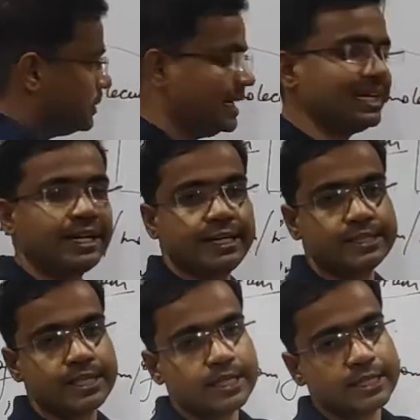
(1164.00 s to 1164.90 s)
Delta T is
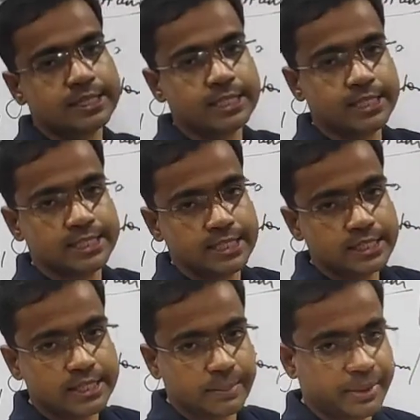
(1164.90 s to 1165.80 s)
the change in
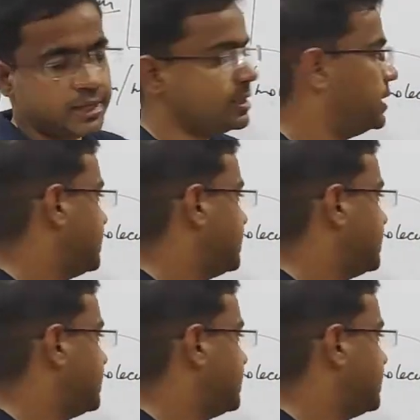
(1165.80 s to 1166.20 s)
temperature.